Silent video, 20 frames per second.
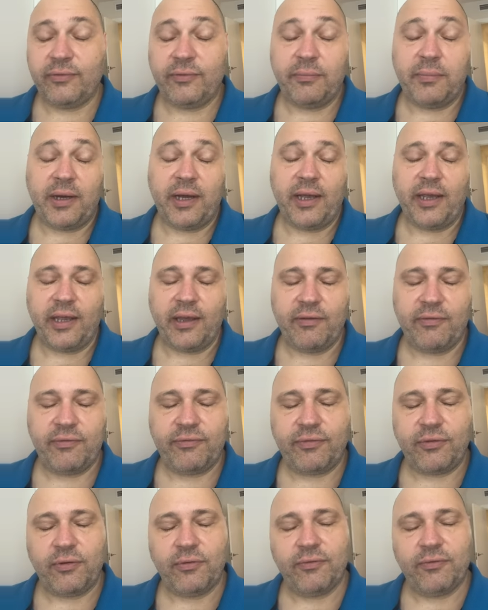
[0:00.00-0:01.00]
buying
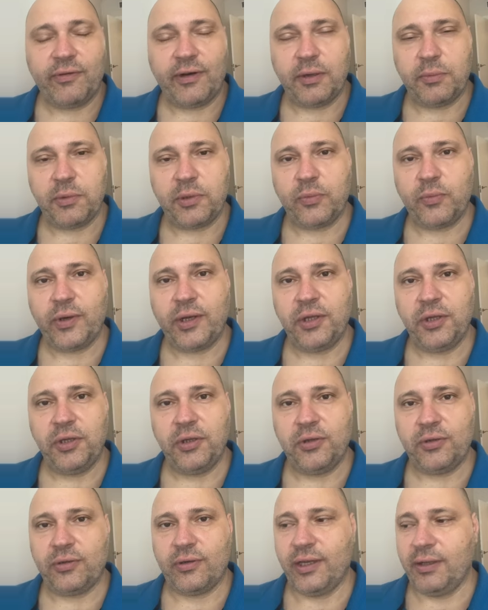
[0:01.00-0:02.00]
from farmer 1
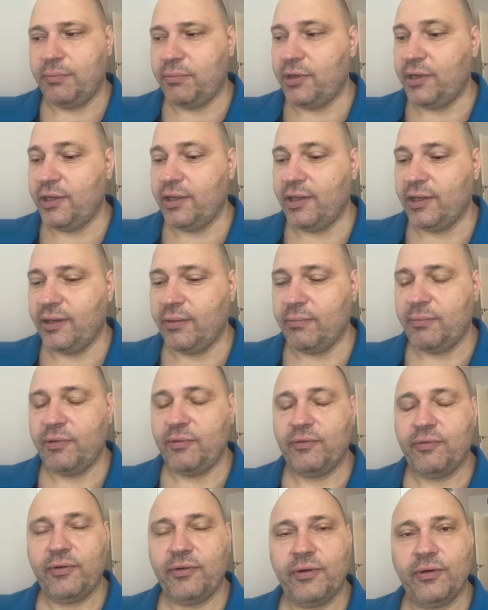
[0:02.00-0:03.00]
euro and bringing it
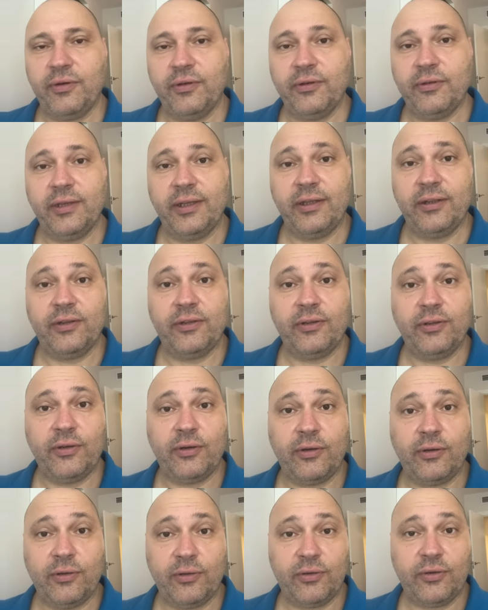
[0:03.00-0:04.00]
before you
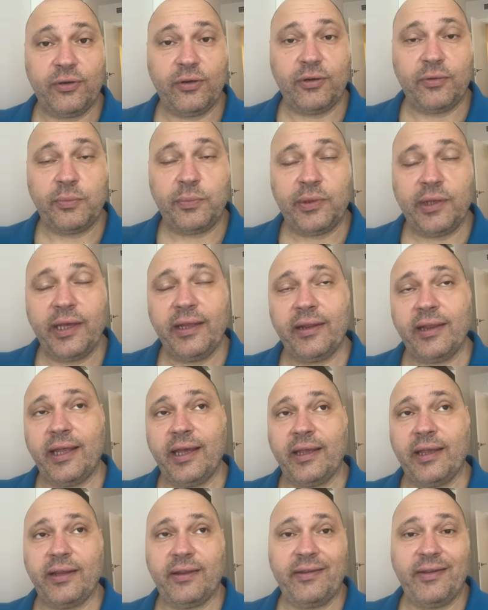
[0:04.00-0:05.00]
onto your plate
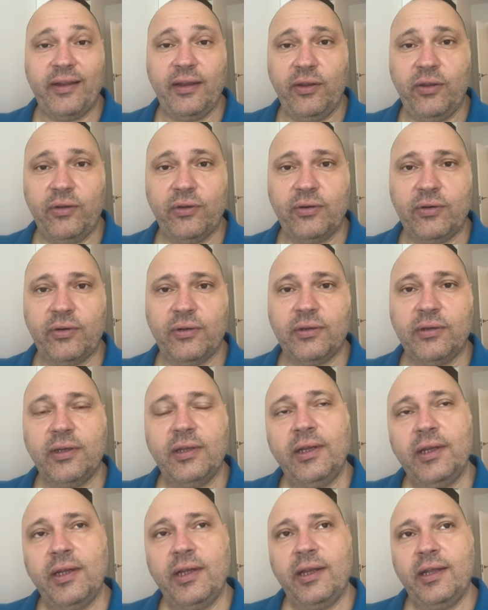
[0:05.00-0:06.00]
like 10 euro.
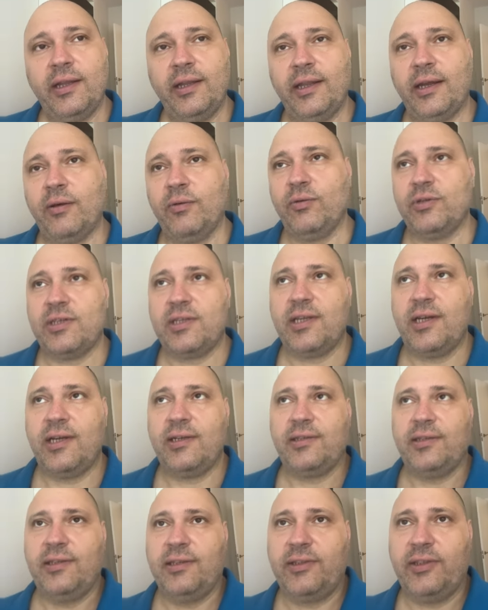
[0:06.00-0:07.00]
Now you
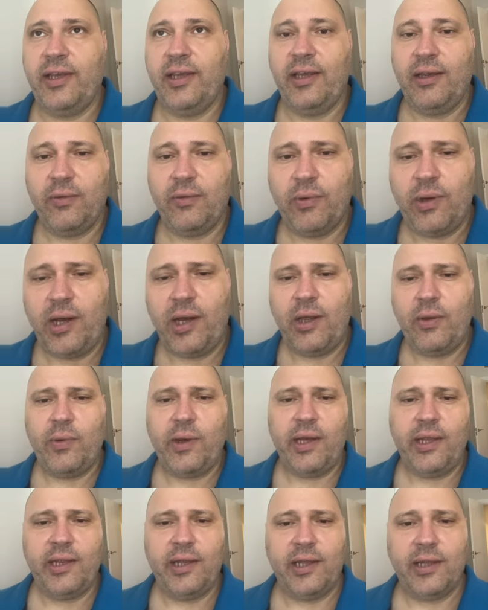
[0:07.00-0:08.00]
starting saying
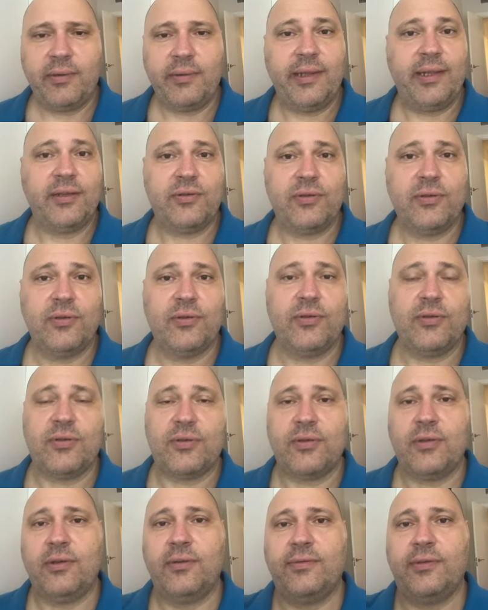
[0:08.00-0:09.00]
why not and so on and
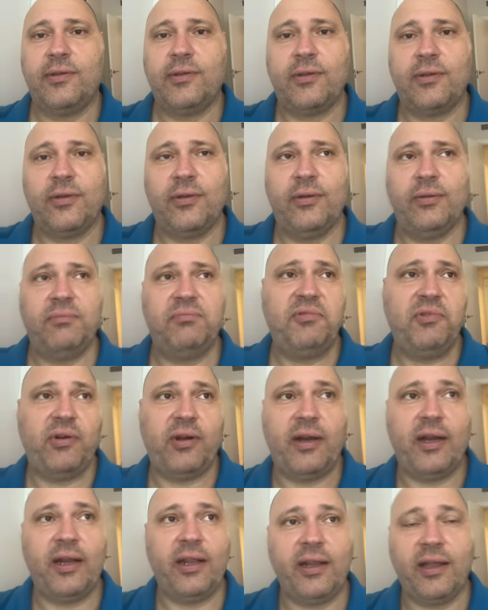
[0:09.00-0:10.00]
so forth. You
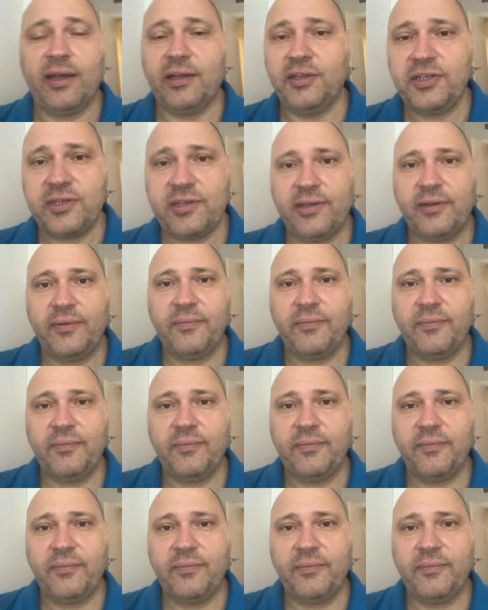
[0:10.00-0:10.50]
are not honest.